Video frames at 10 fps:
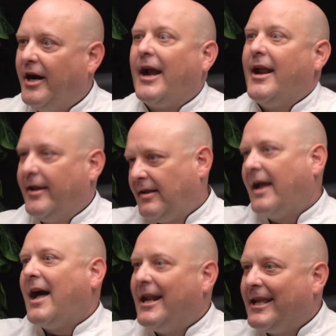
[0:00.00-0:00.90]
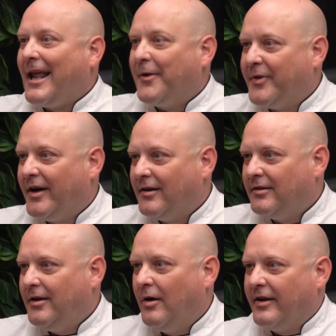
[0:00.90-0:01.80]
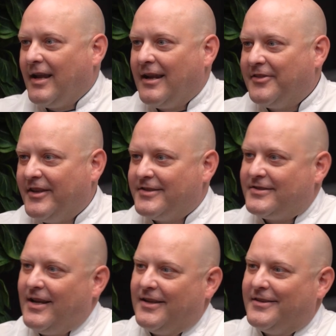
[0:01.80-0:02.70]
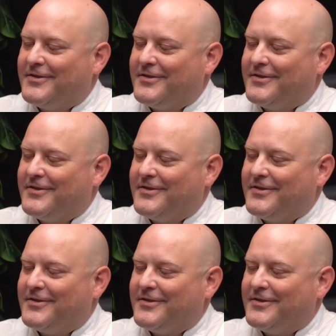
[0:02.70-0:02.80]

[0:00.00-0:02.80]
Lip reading: I gotta get out there, and get this